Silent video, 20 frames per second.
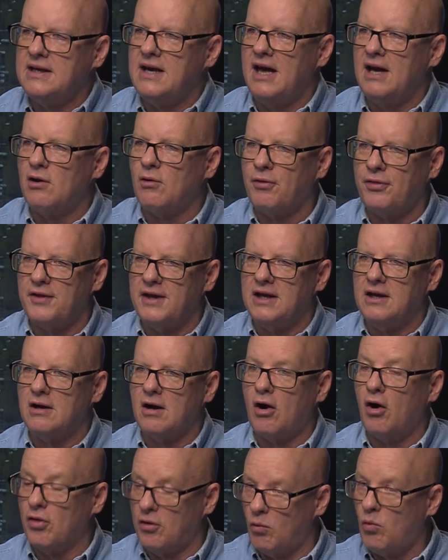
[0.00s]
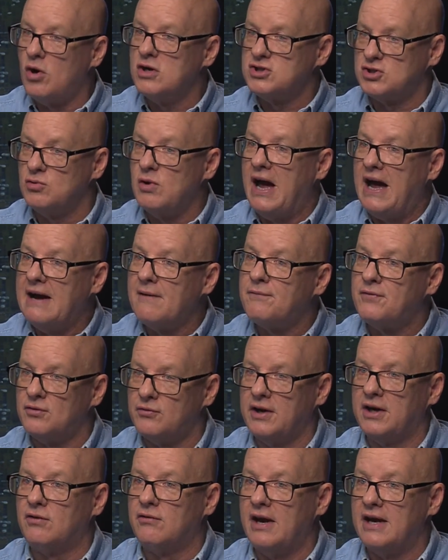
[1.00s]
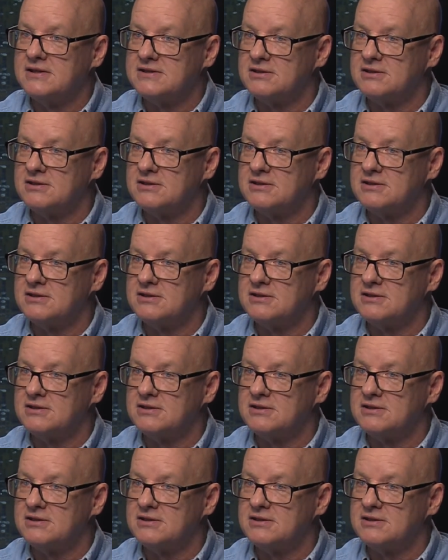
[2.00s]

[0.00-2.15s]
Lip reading: healthy are the ones who have the regrets.